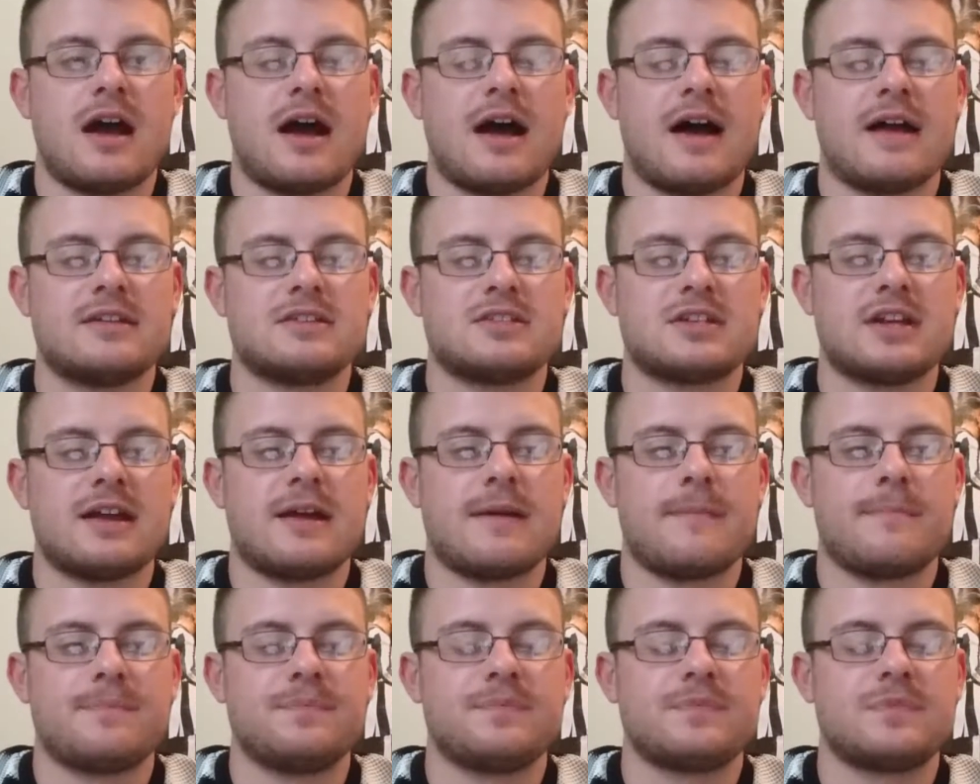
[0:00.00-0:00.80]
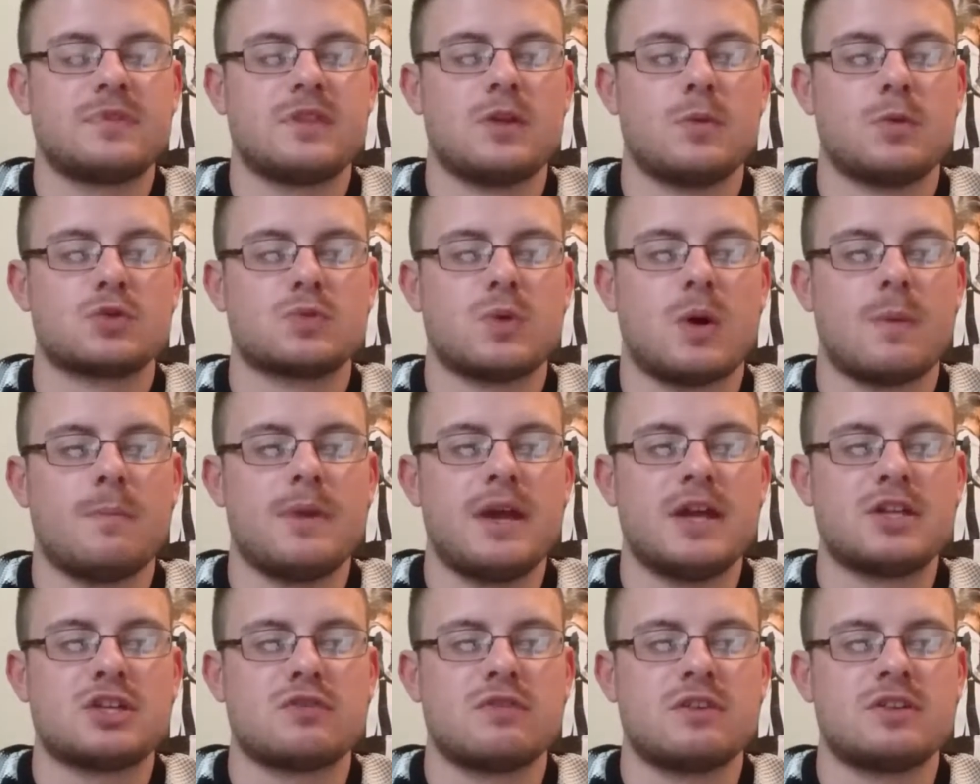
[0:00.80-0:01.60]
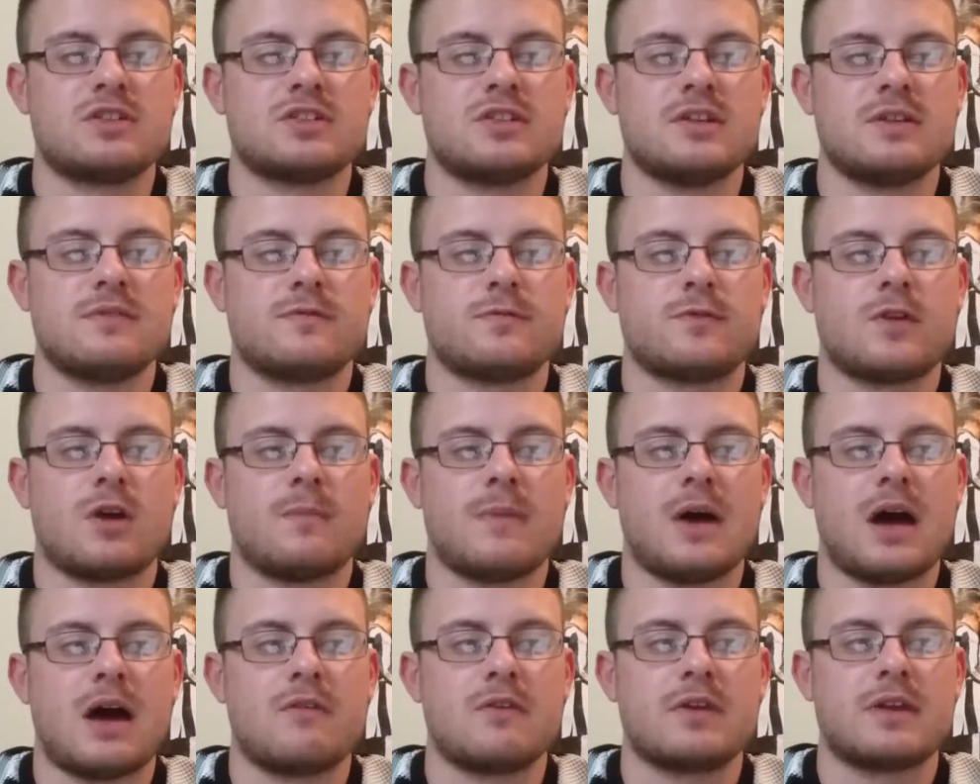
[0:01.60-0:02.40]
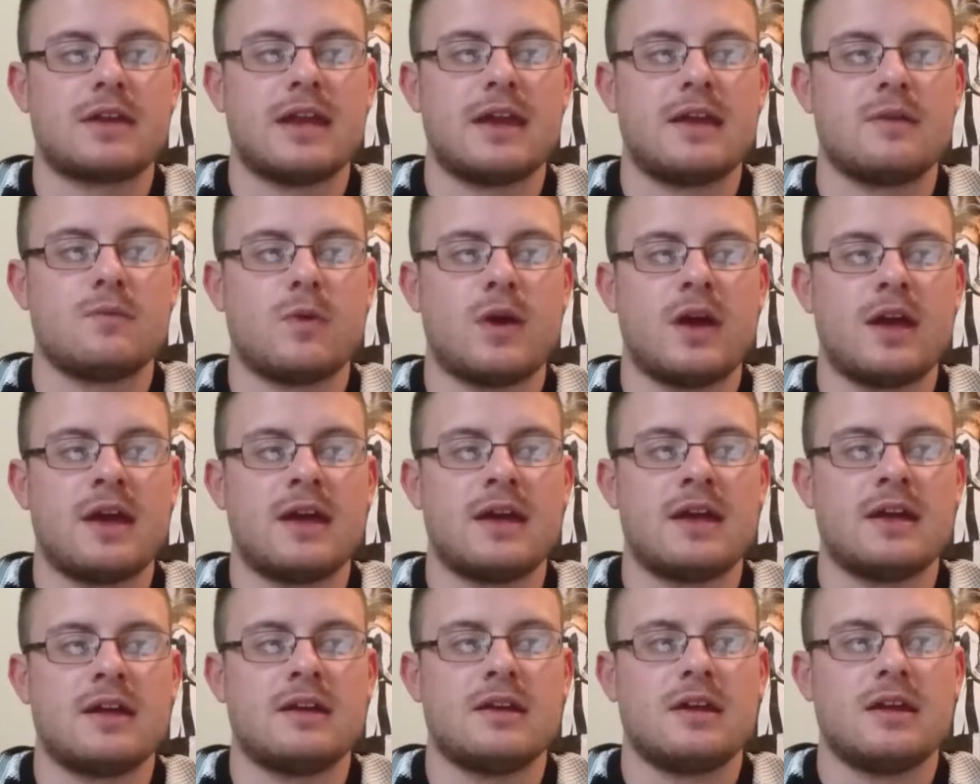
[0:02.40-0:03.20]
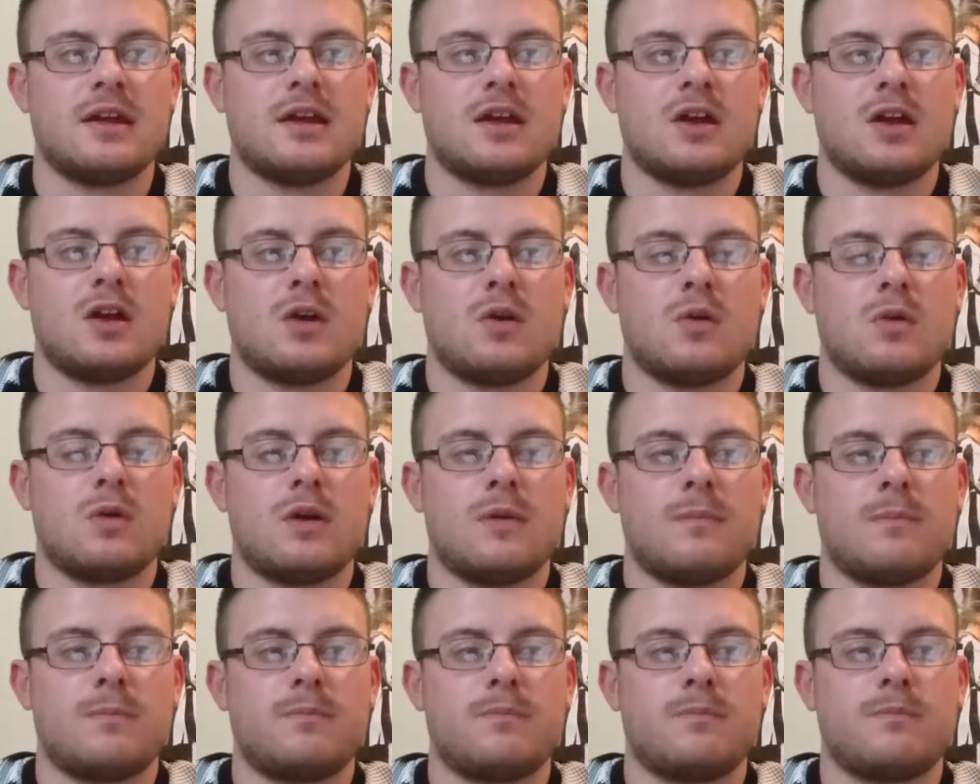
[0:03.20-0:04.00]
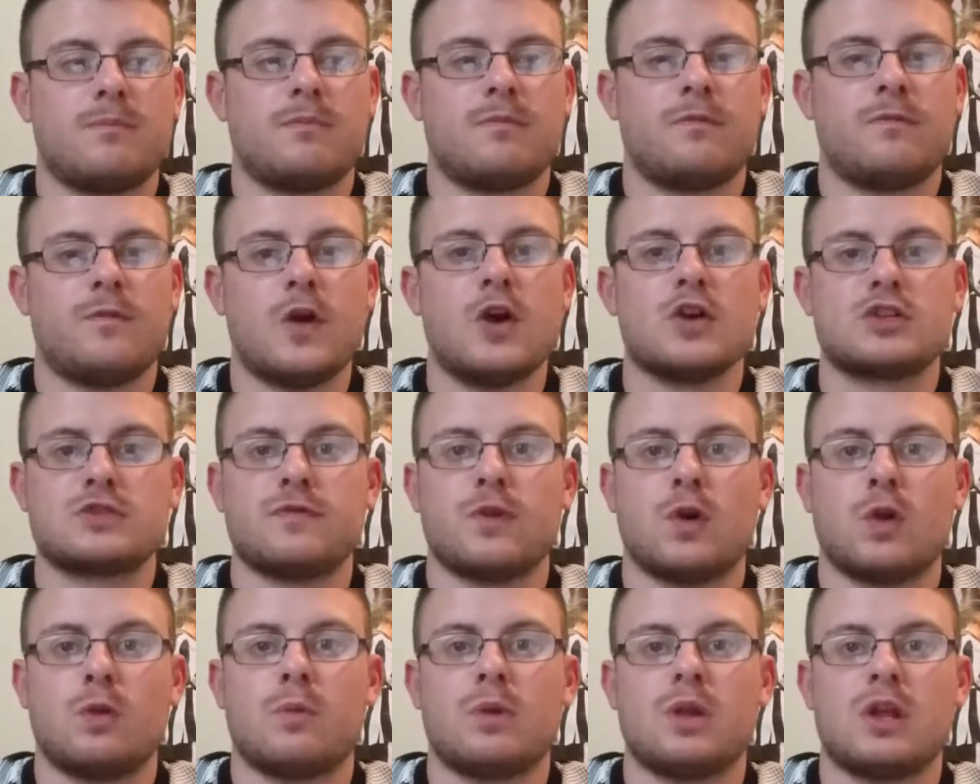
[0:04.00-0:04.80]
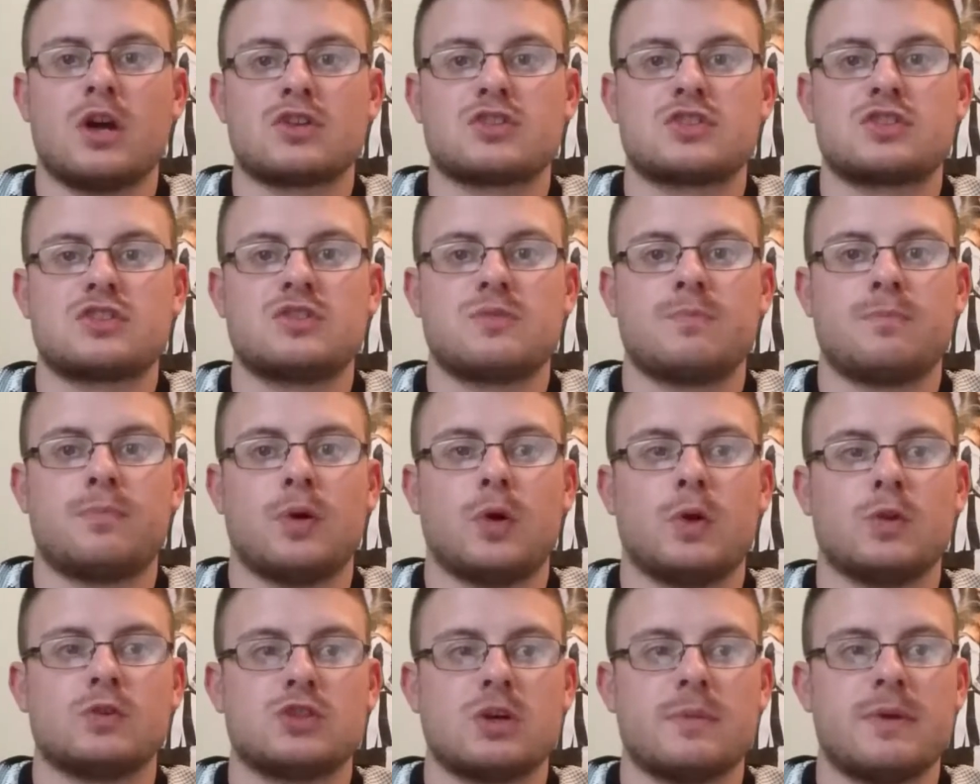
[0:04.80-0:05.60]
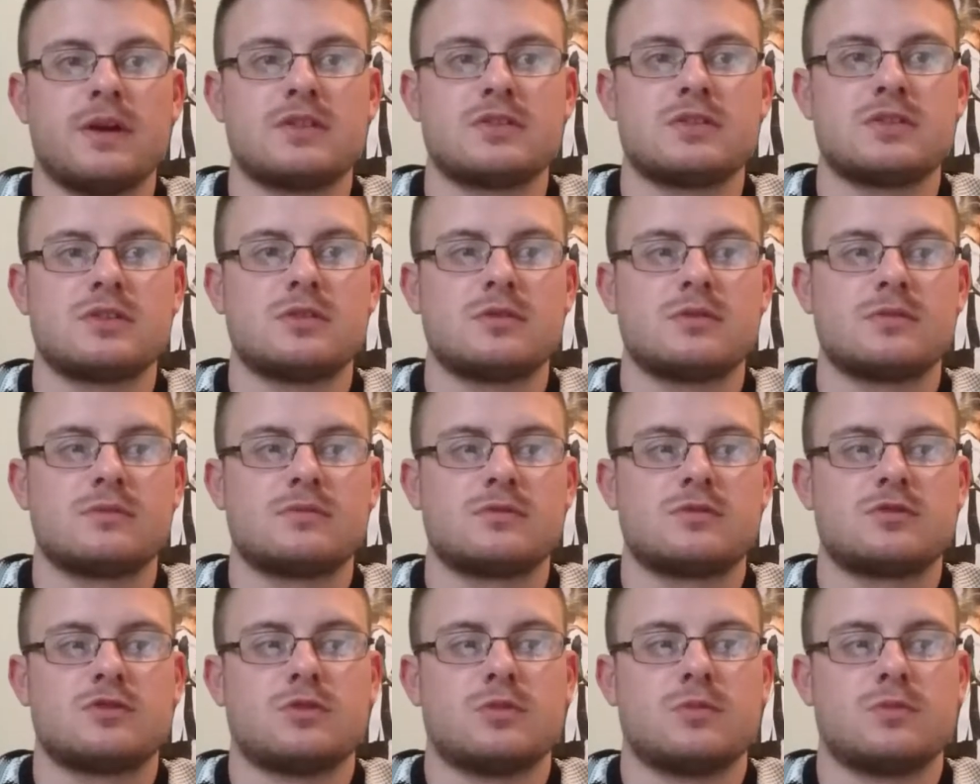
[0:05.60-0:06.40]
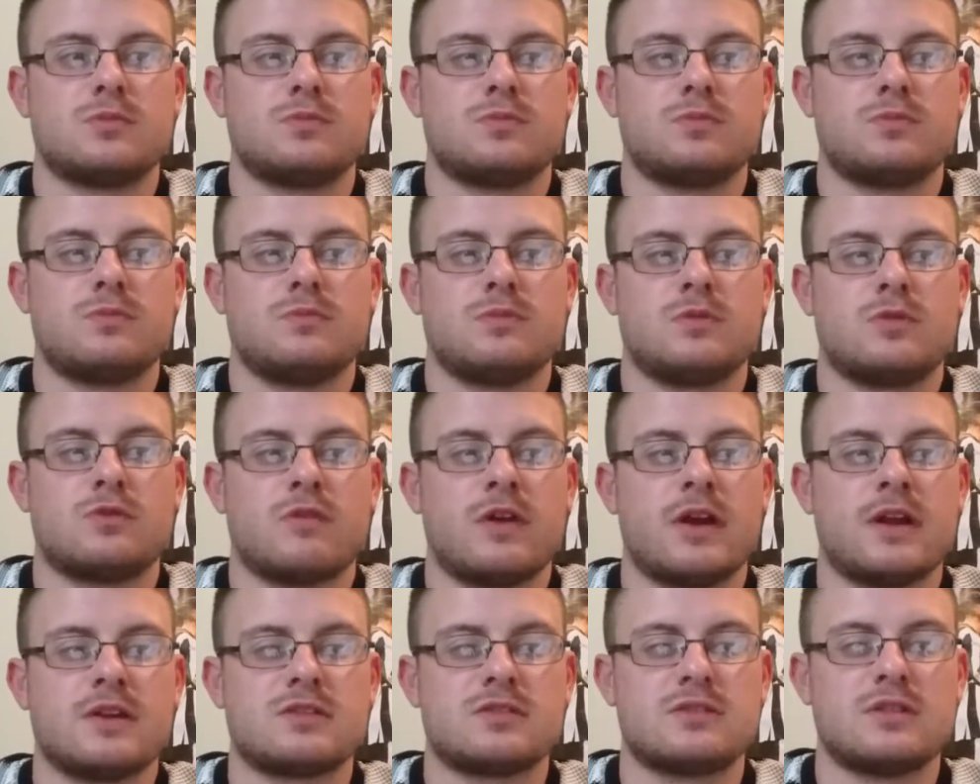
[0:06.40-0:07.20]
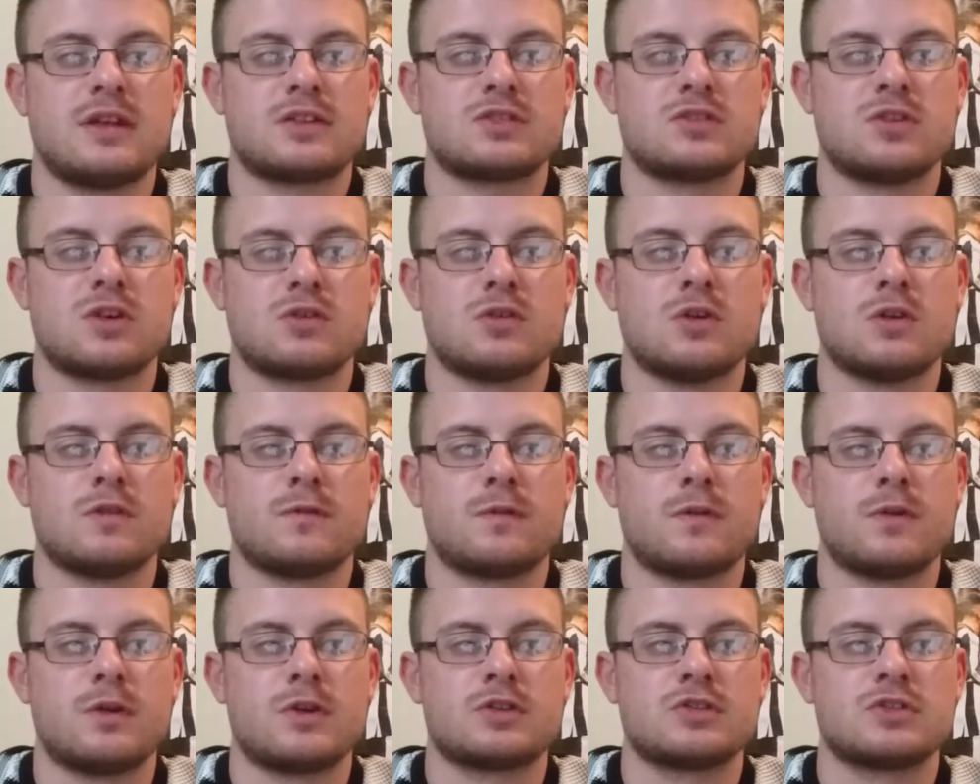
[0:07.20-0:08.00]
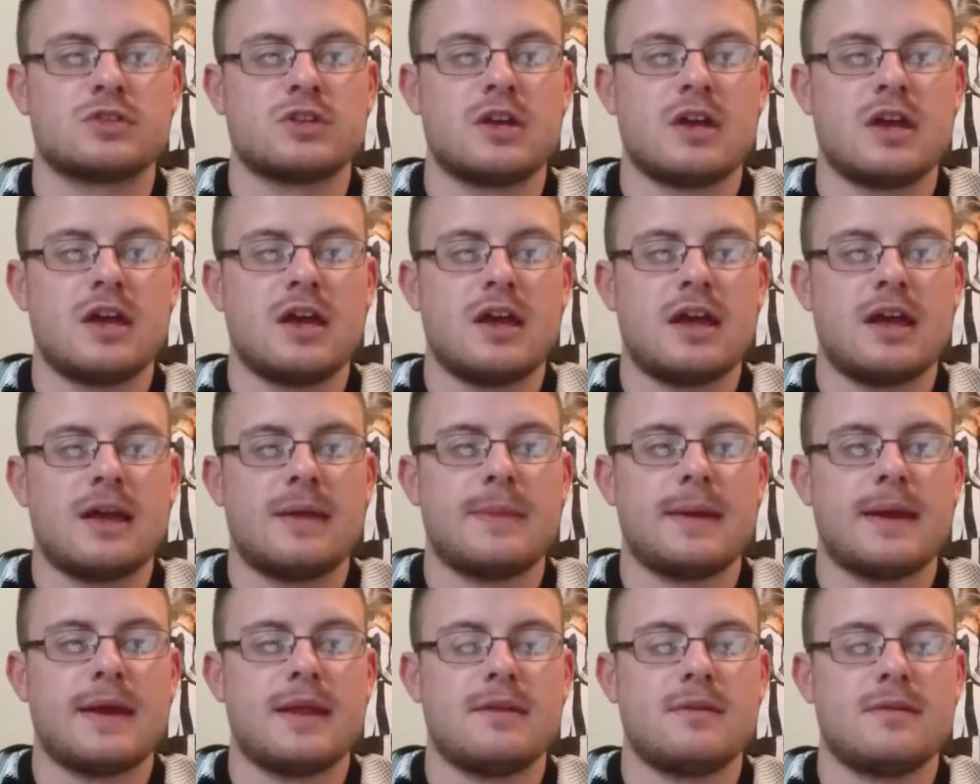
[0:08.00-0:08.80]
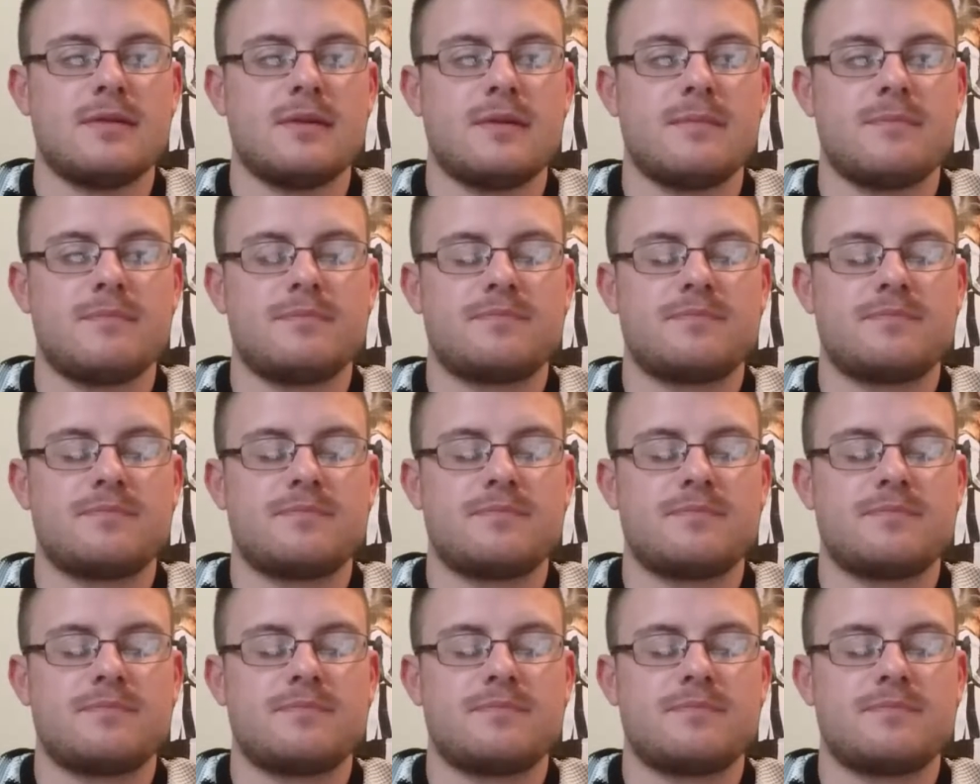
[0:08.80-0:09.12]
And there was one major incident from Harry Kane where, first of all, we lost Paul Dummett. So, great, that's not good for us. And then,